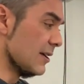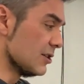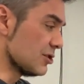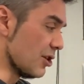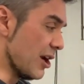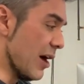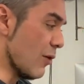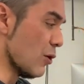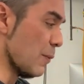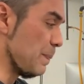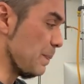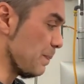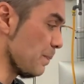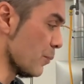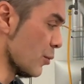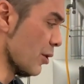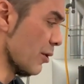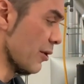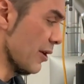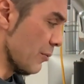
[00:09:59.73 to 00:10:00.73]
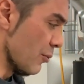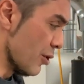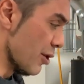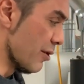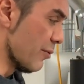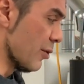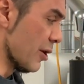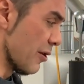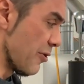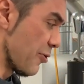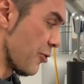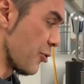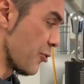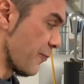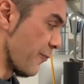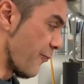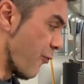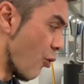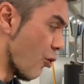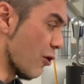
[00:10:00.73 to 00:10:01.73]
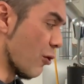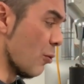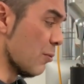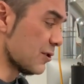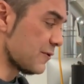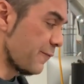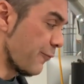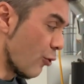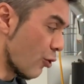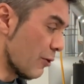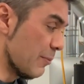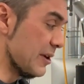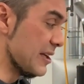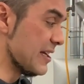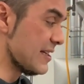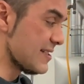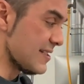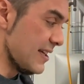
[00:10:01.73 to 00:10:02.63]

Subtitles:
So now we're almost 4 minutes